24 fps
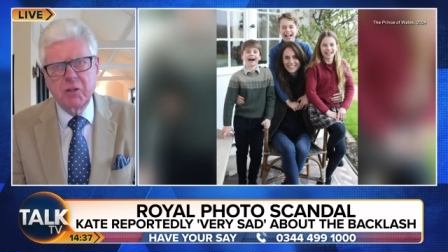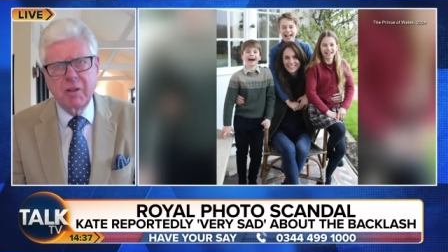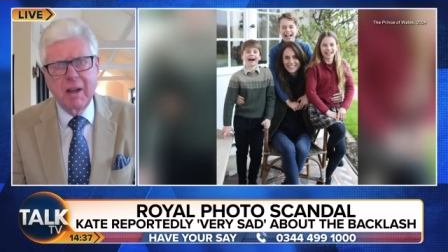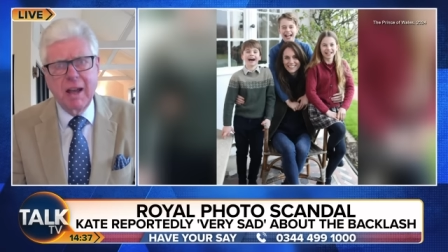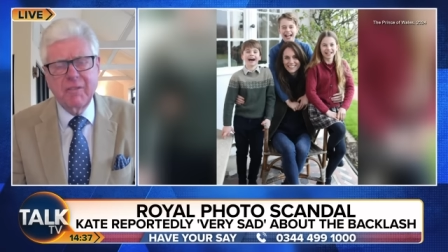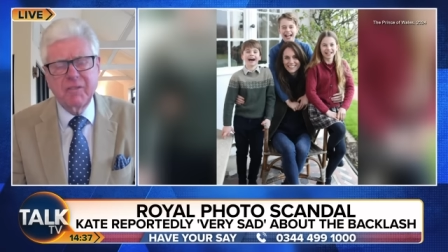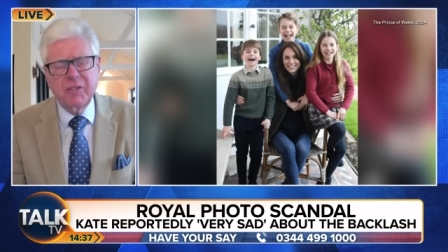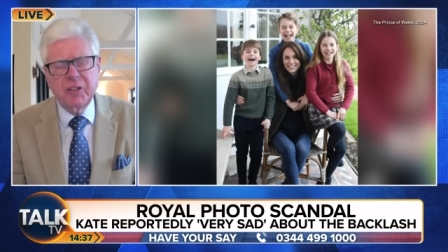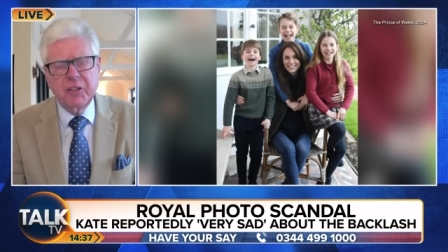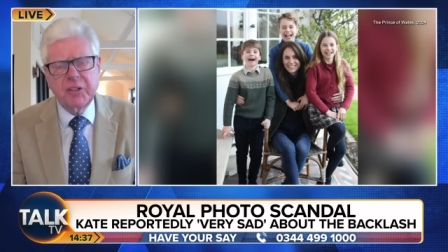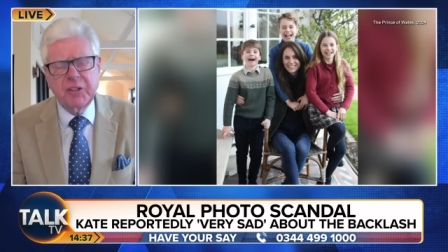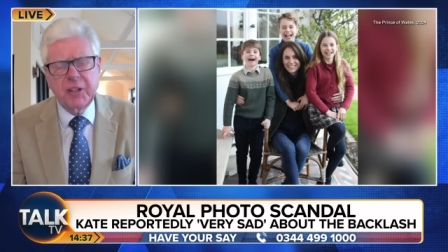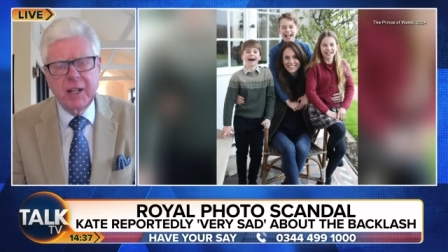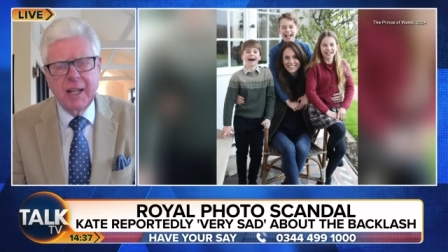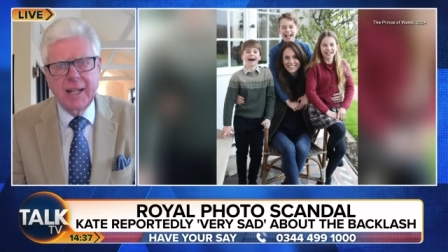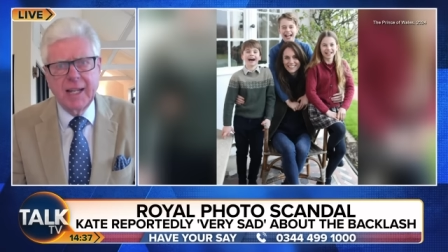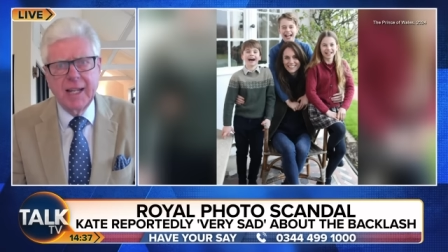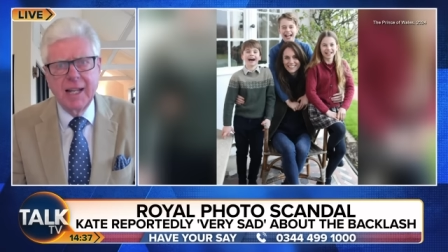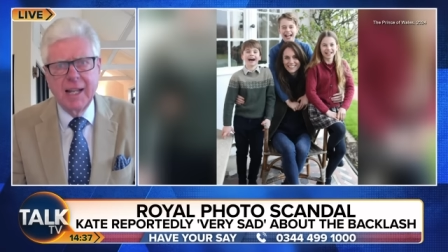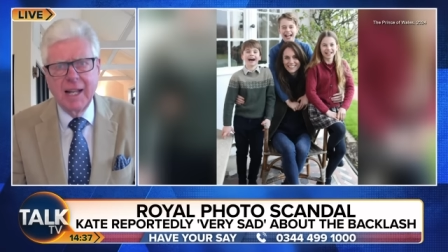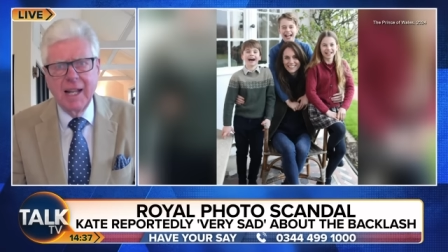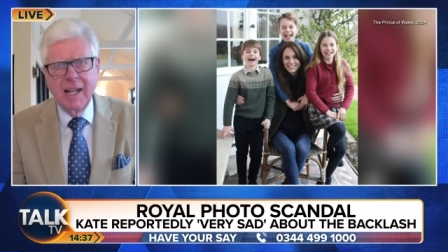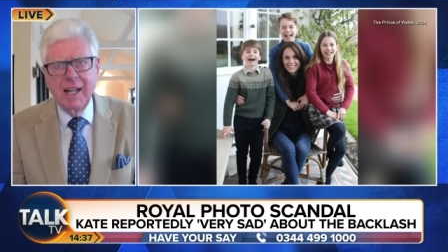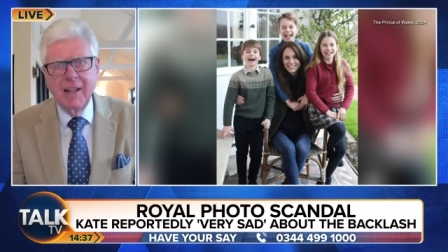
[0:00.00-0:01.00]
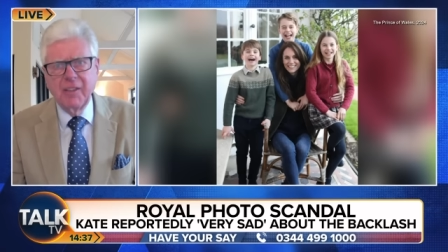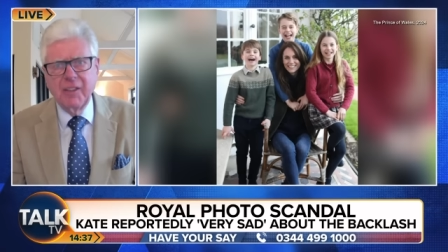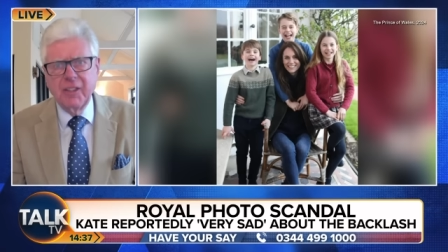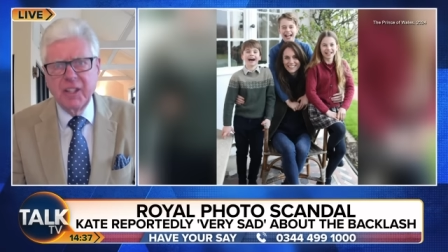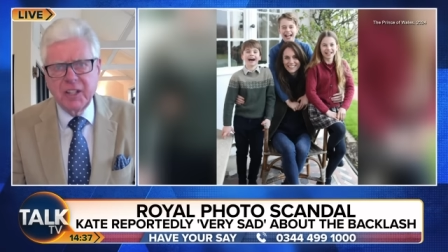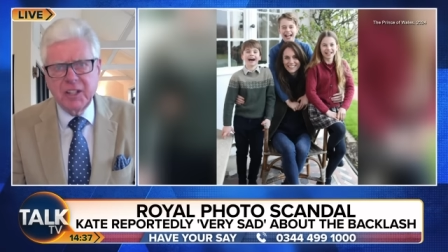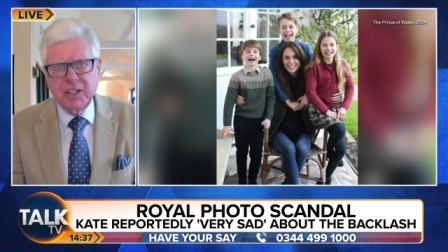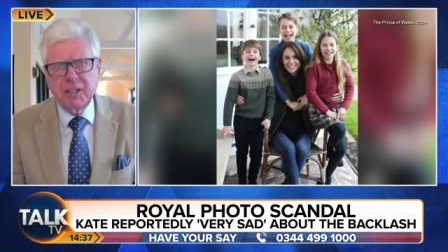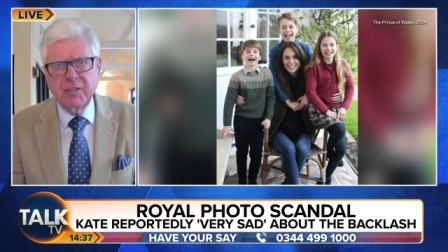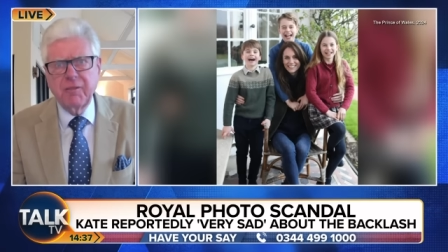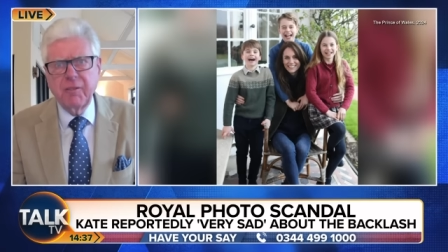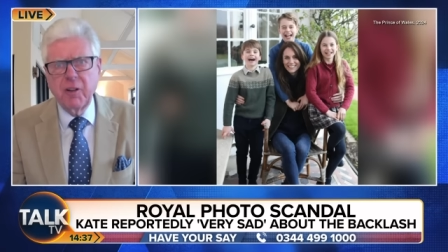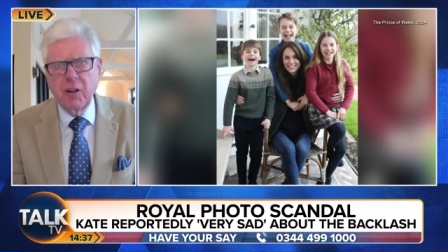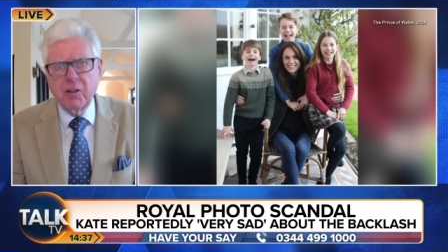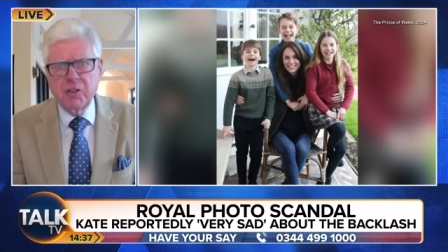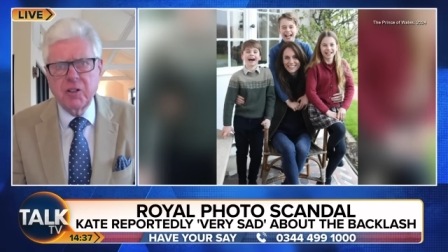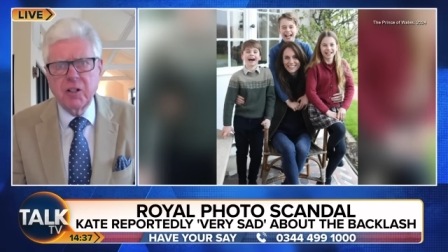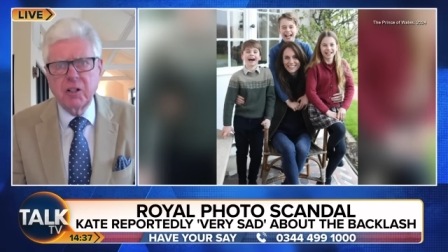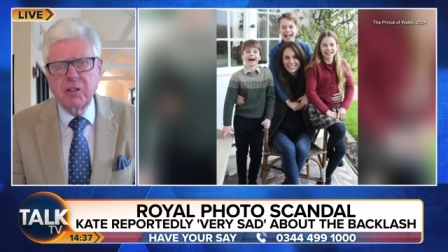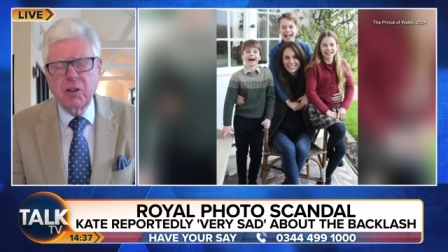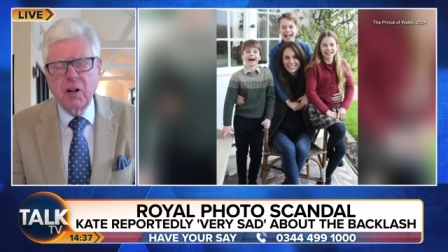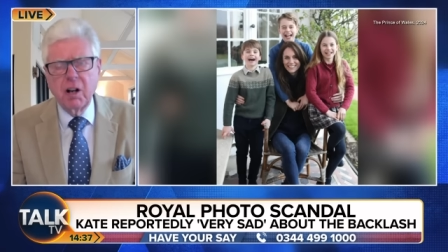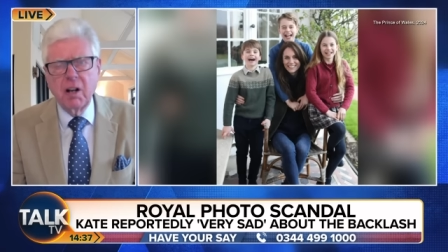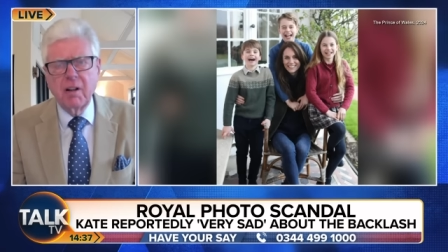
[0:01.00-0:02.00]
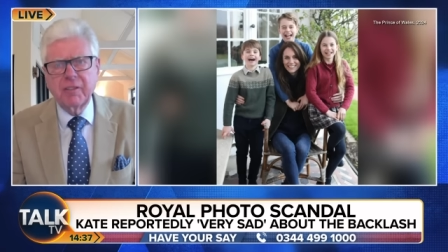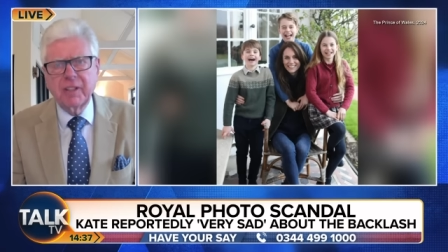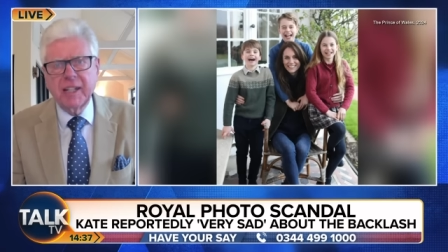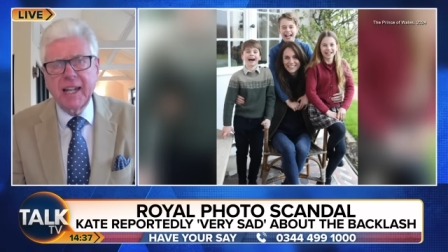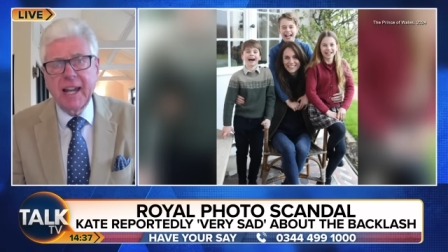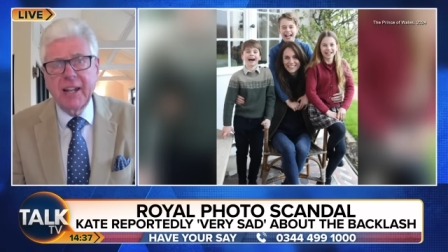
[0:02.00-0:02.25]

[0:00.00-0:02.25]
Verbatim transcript: You have to say, this photograph